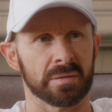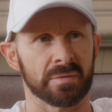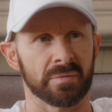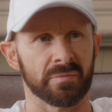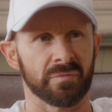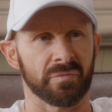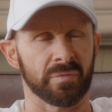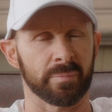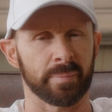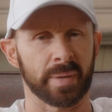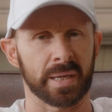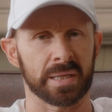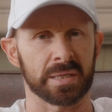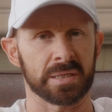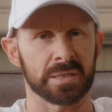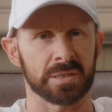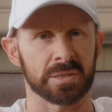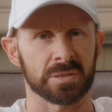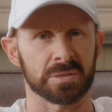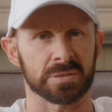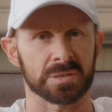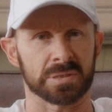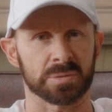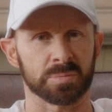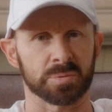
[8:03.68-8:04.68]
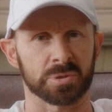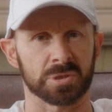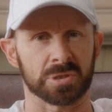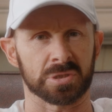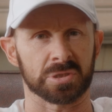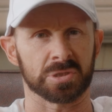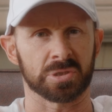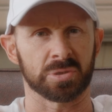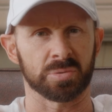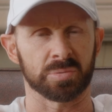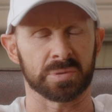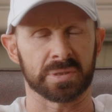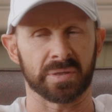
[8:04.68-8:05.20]
for many years it was
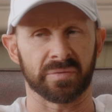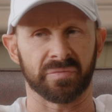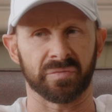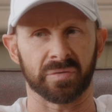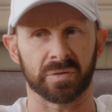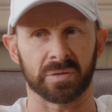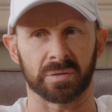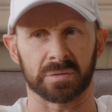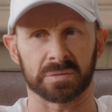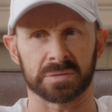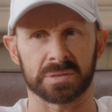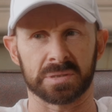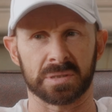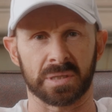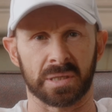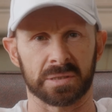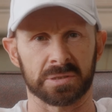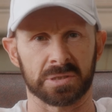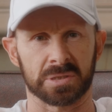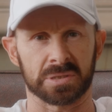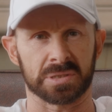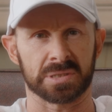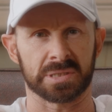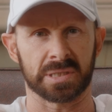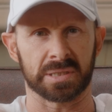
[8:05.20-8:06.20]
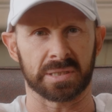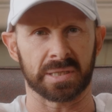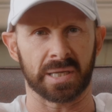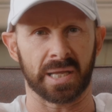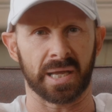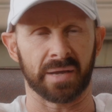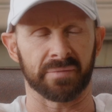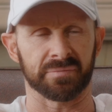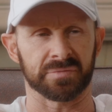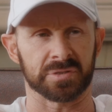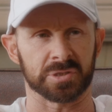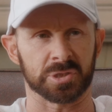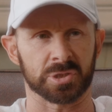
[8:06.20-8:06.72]
just too difficult. I just didn't
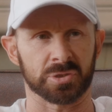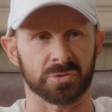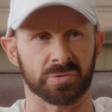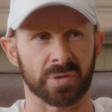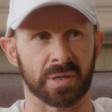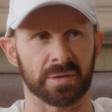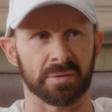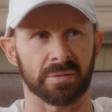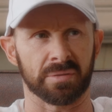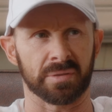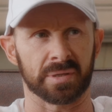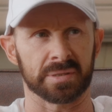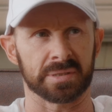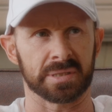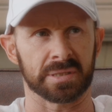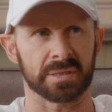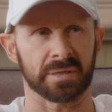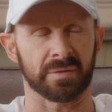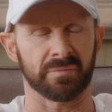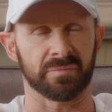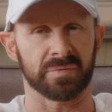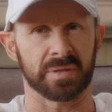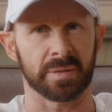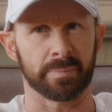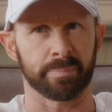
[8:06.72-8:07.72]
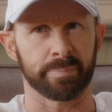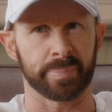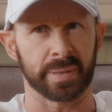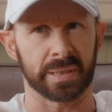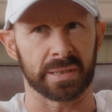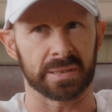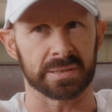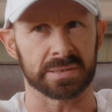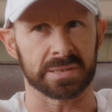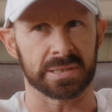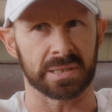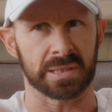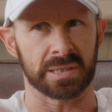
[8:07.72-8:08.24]
have the strength, I didn't have the
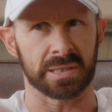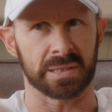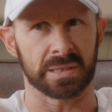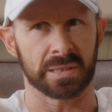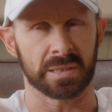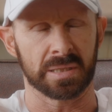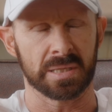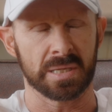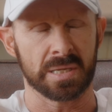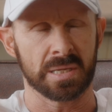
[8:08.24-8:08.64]
ability.